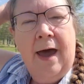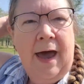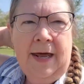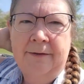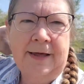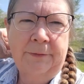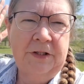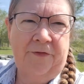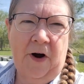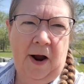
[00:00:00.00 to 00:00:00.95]
And that
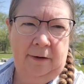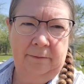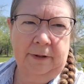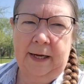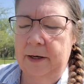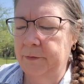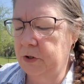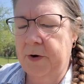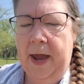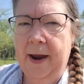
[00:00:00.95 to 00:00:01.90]
was fine. Like, it was
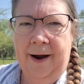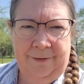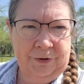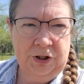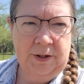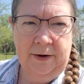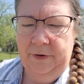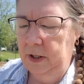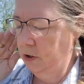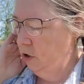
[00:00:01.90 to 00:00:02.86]
okay. I was just
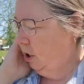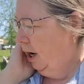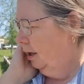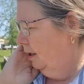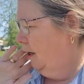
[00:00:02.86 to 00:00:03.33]
giving it a shot.